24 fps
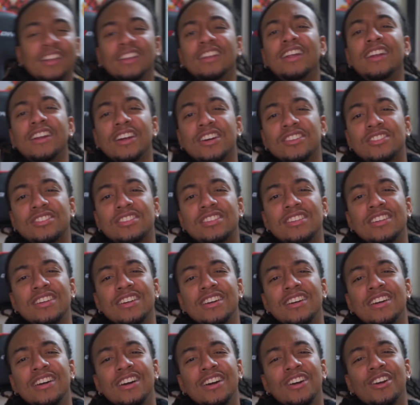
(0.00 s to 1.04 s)
Let us
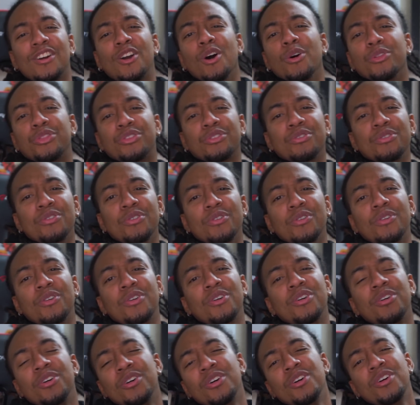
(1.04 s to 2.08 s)
go through
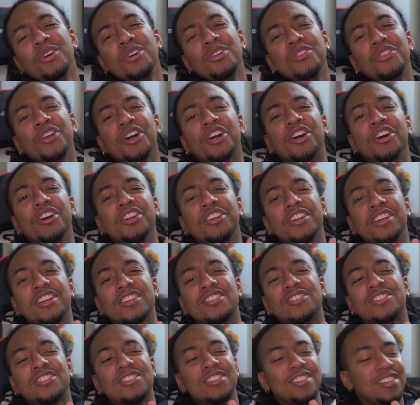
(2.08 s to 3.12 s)
the
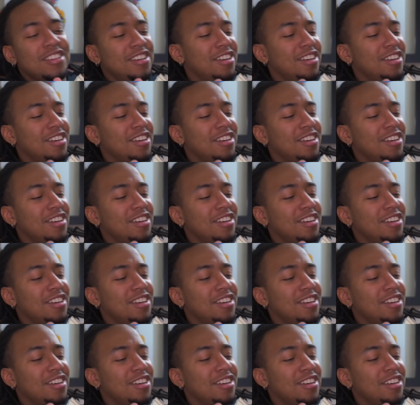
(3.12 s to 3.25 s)
goodness